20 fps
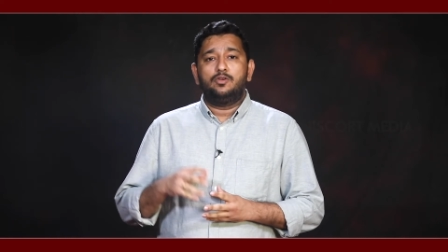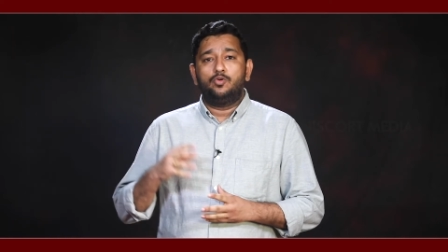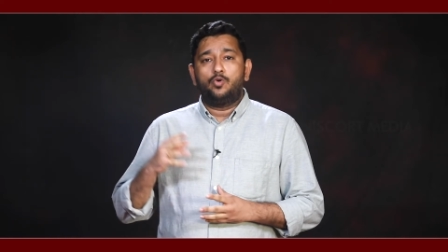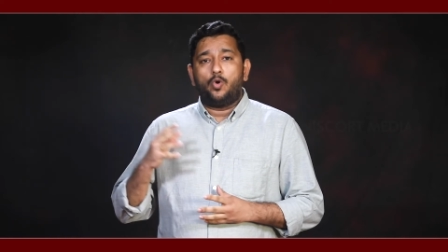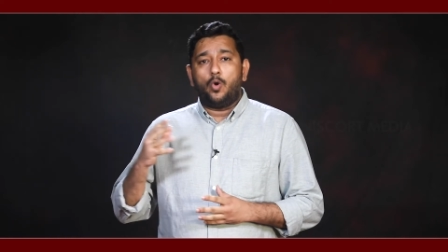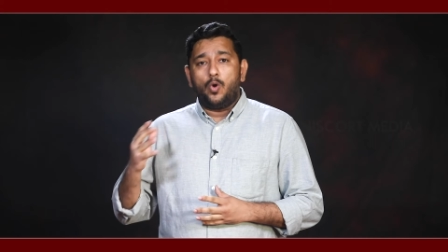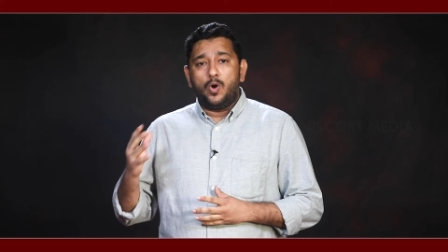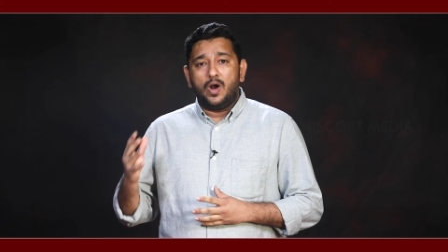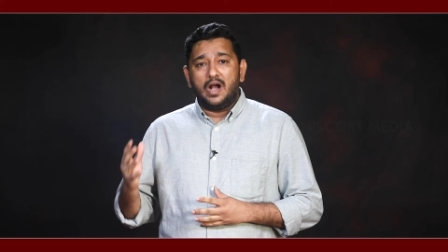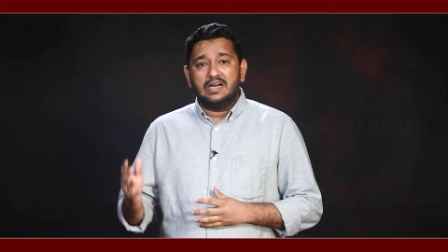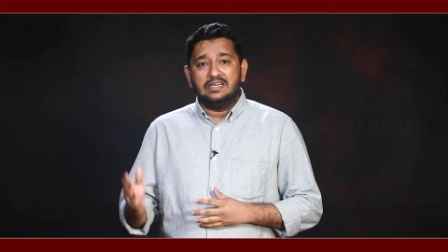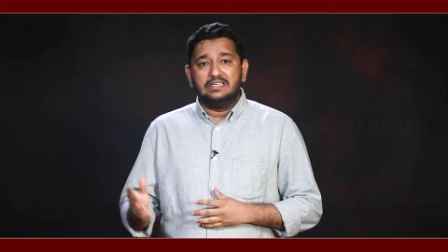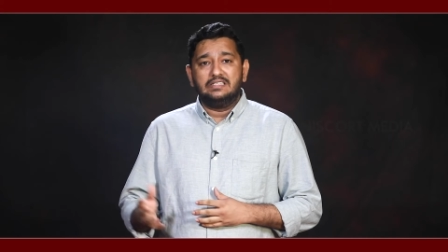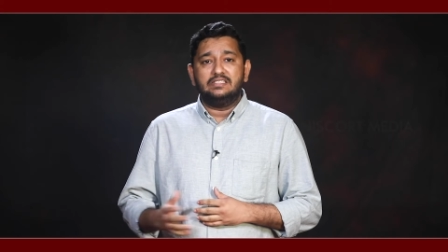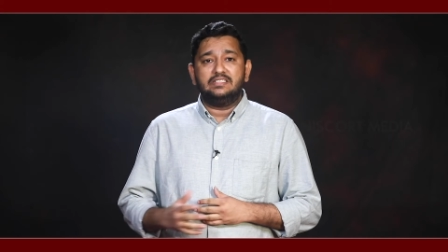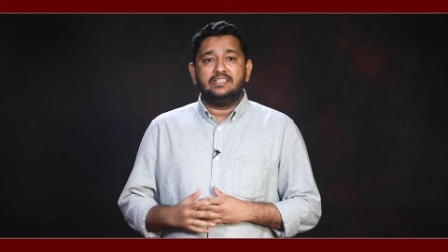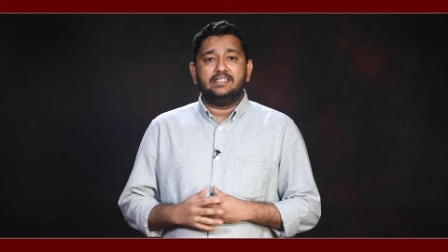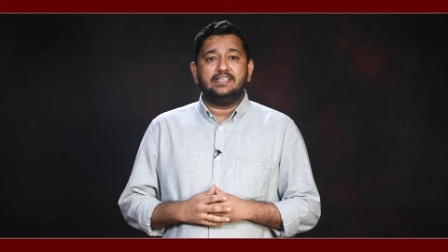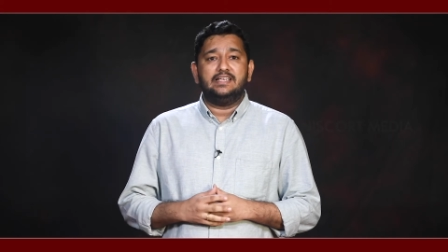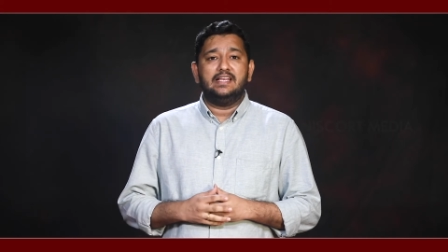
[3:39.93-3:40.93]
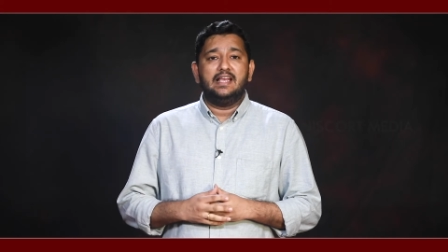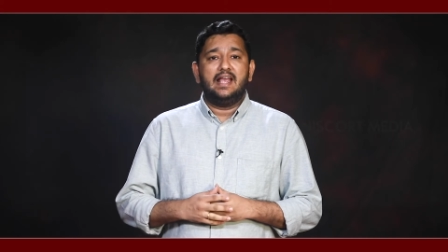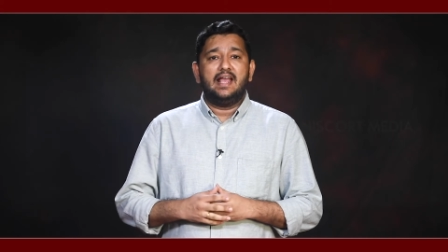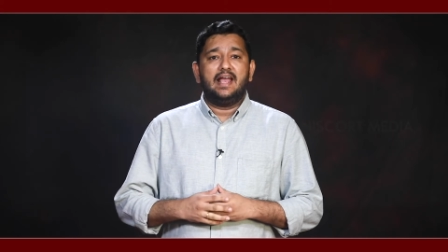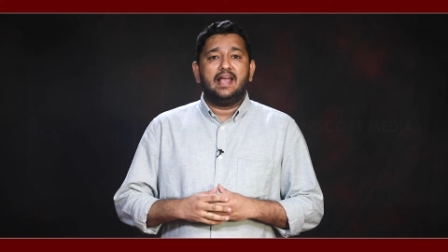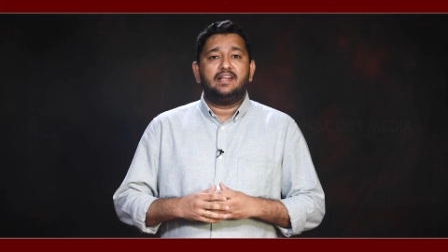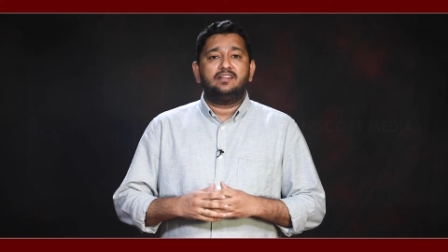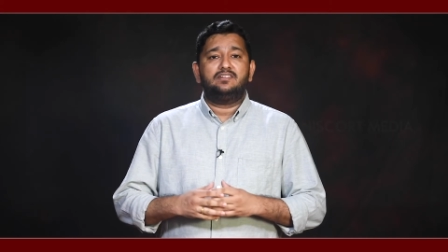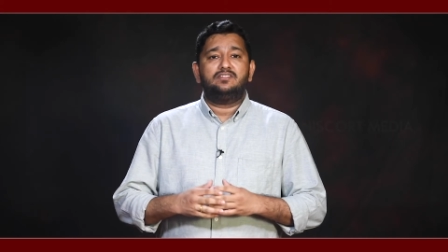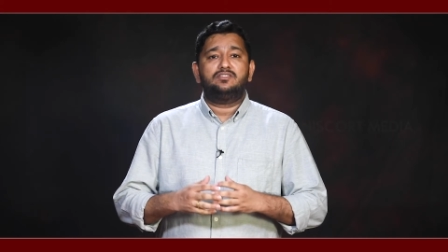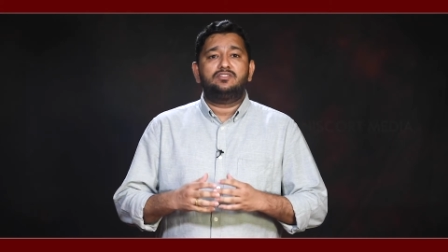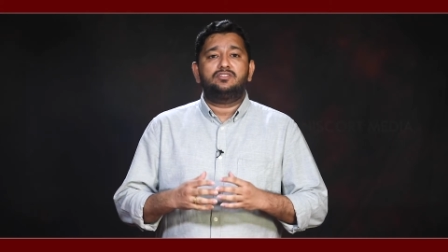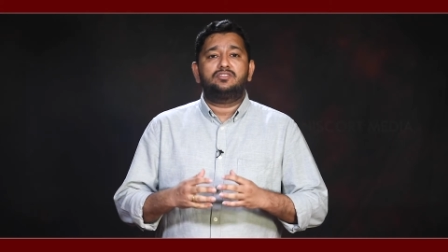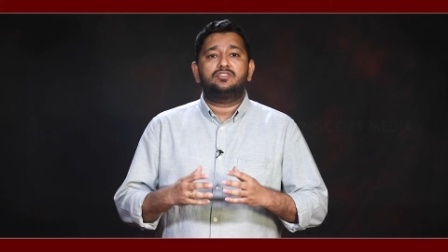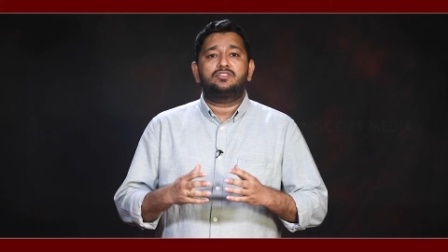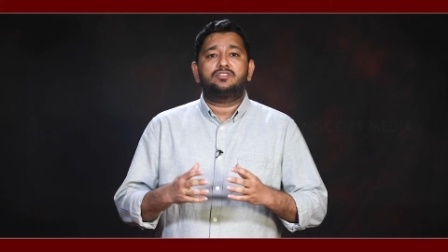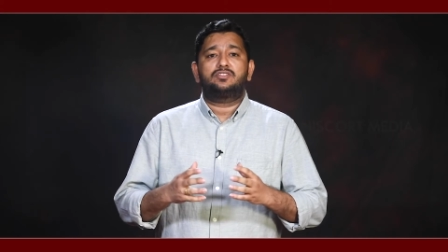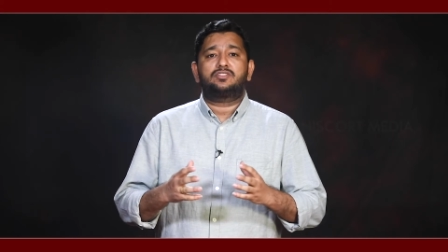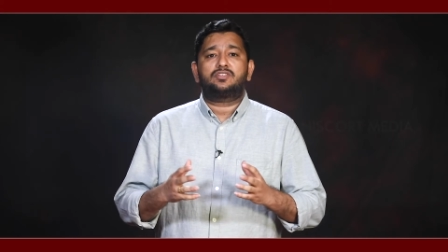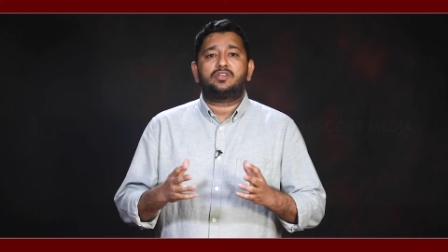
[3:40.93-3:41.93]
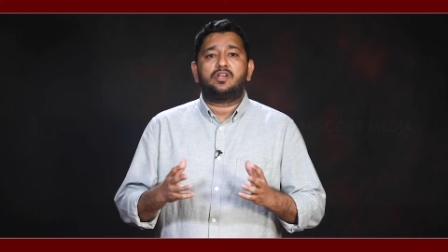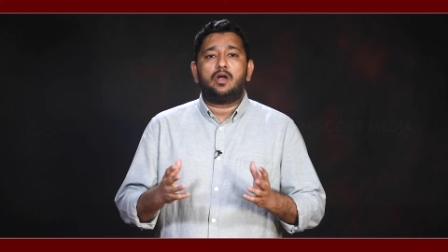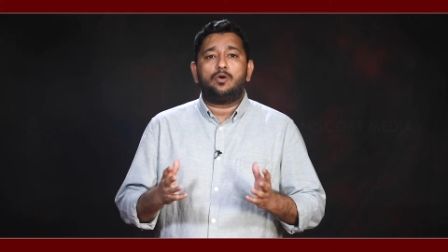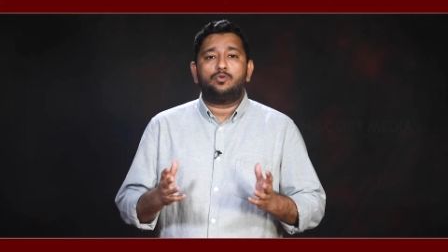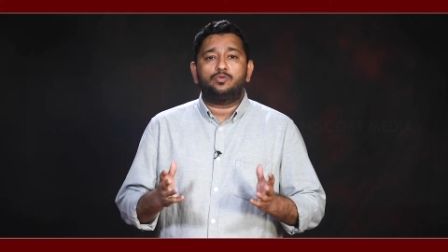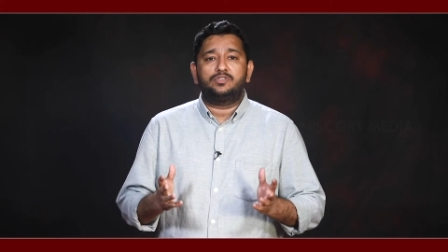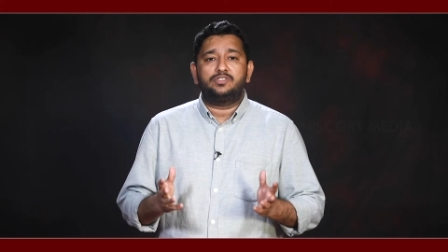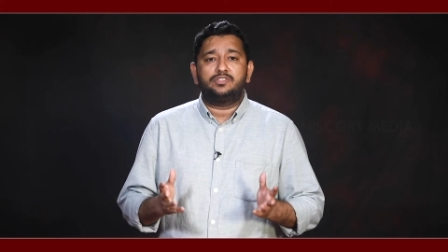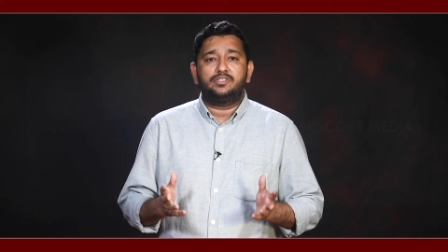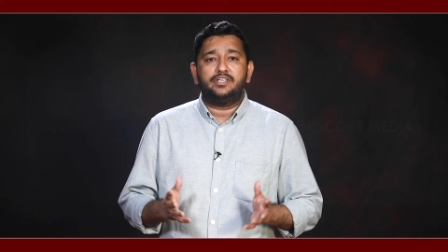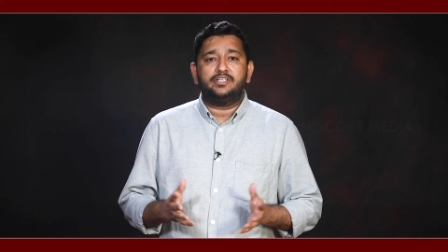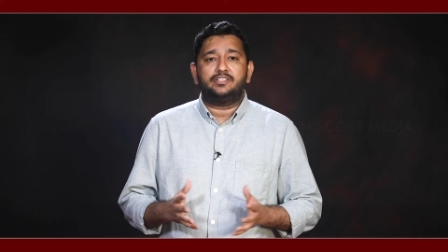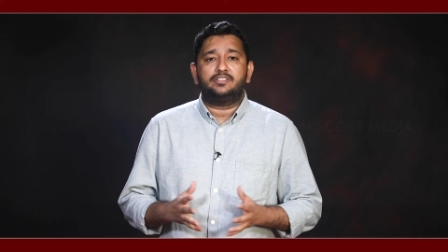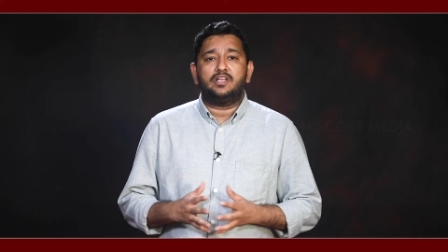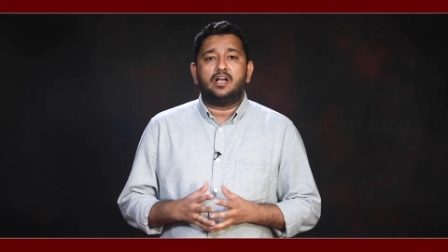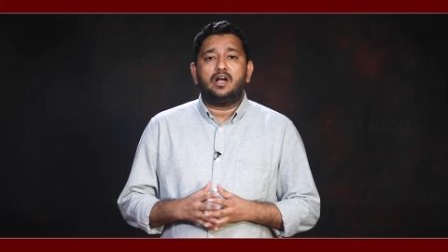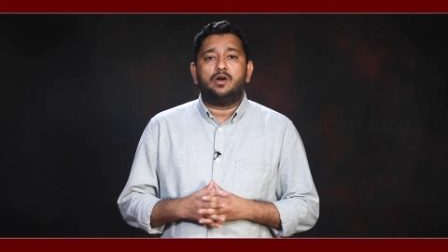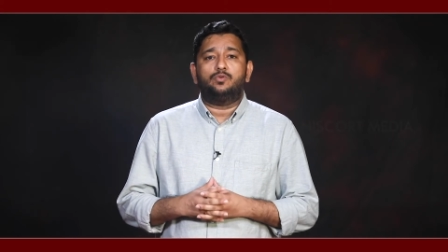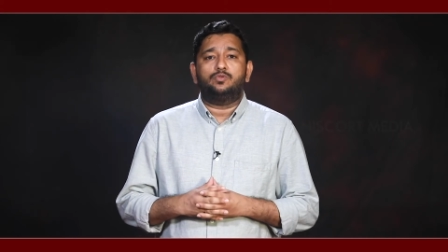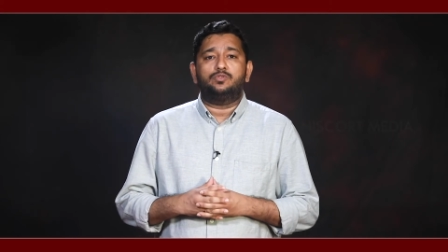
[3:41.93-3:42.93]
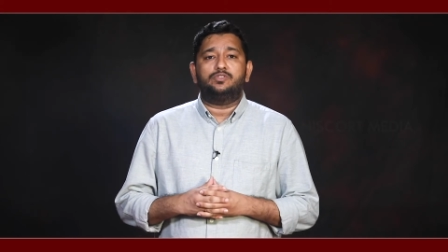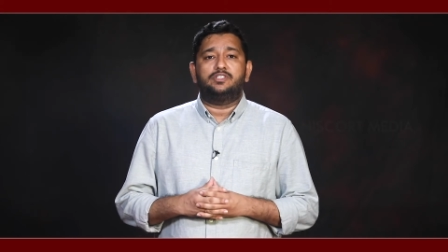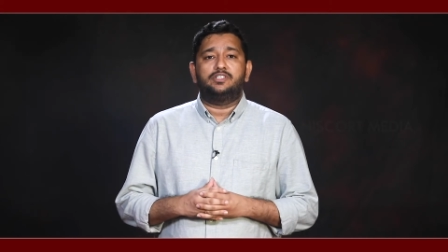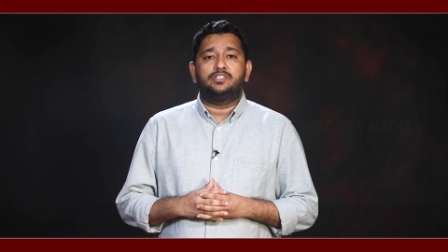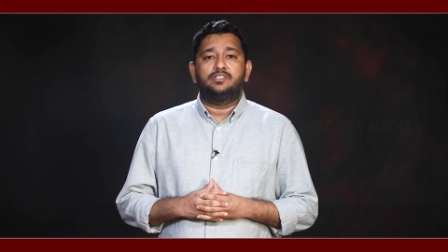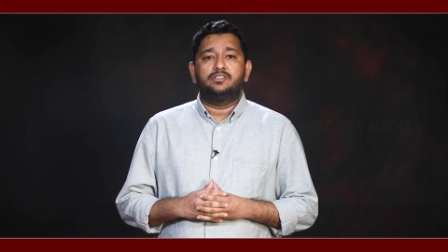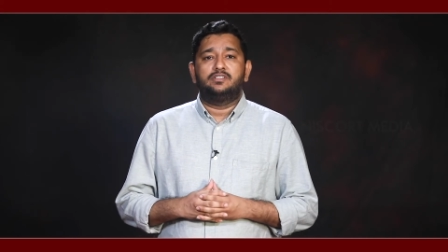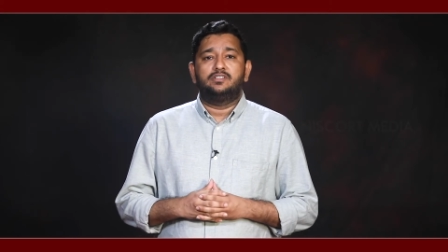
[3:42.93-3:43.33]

go early and scout it out.